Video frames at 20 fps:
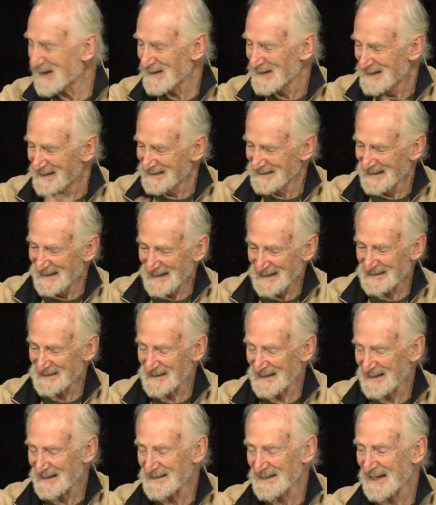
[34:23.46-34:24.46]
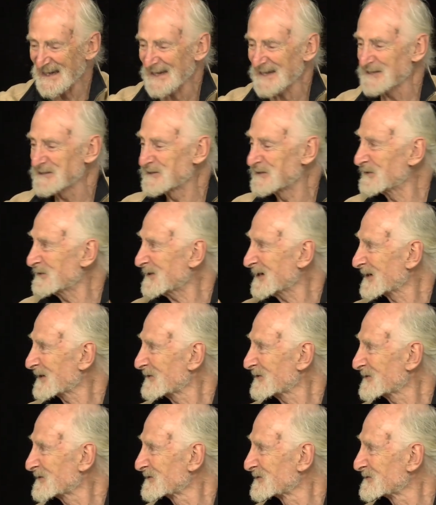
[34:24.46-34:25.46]
yeah. and, I, and I had two
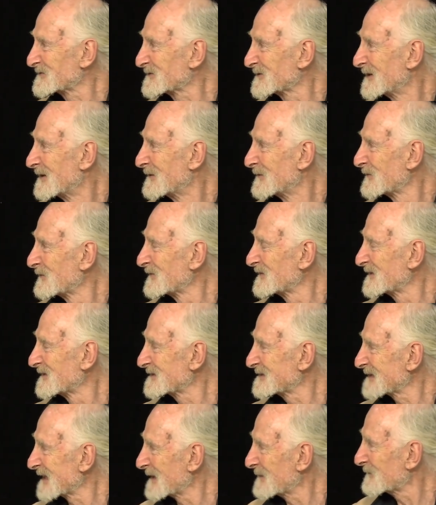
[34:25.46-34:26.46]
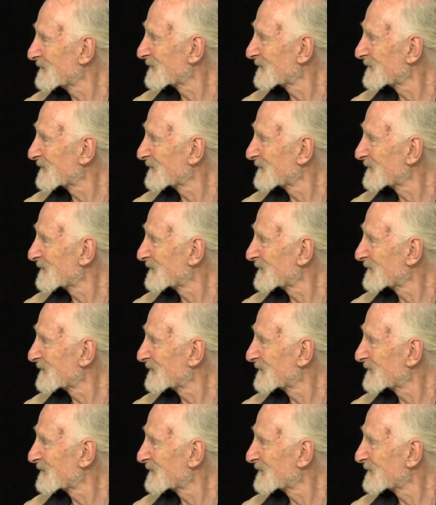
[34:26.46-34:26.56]
characters with the same